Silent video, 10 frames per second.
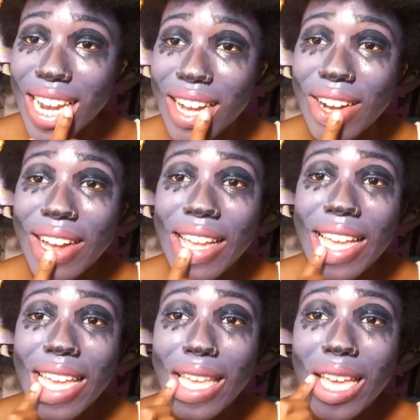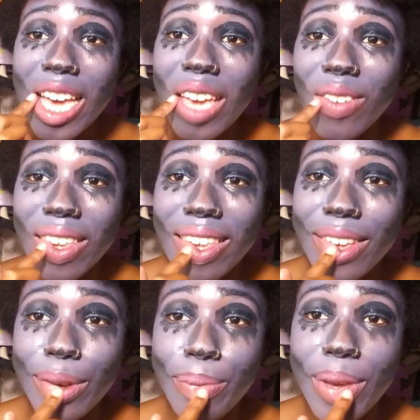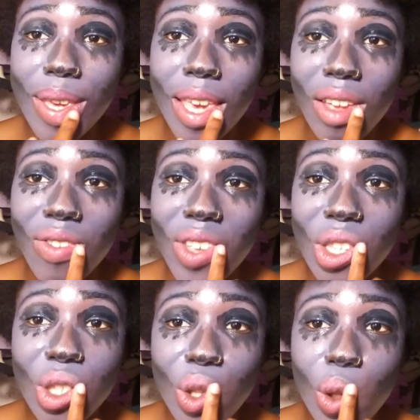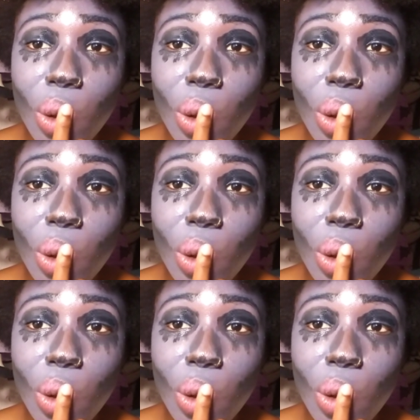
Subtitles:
know? I have a good big canvas.